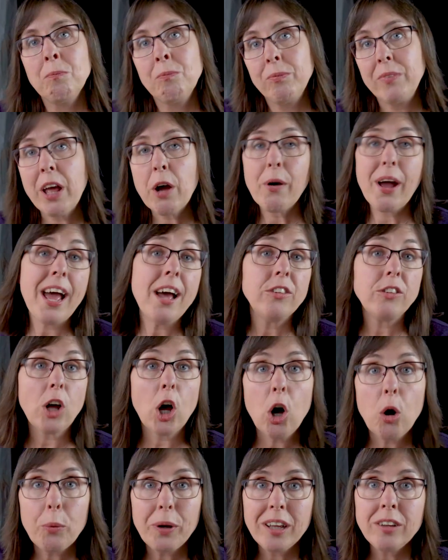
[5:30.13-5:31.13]
Now, as
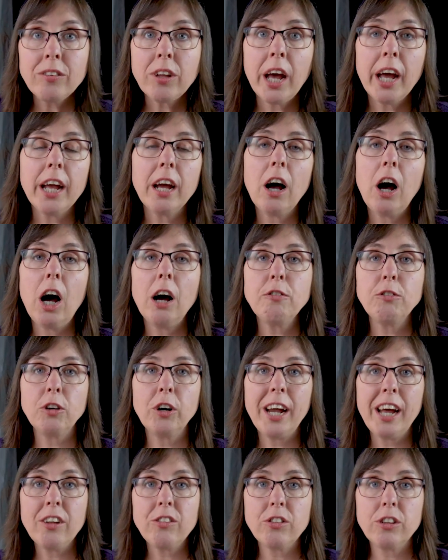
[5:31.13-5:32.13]
always, I offer,
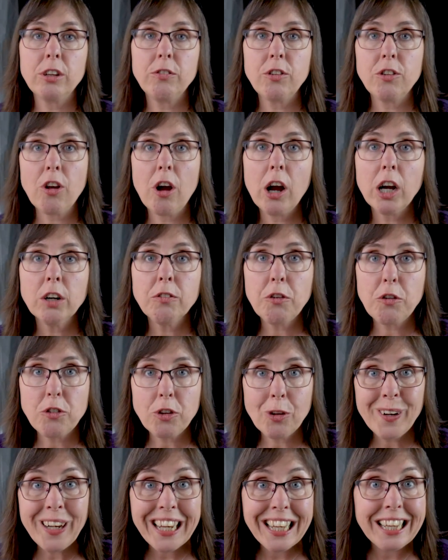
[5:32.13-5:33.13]
as the photographer
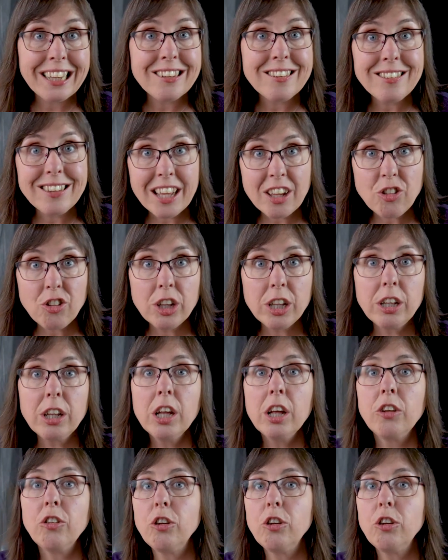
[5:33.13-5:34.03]
donating the session,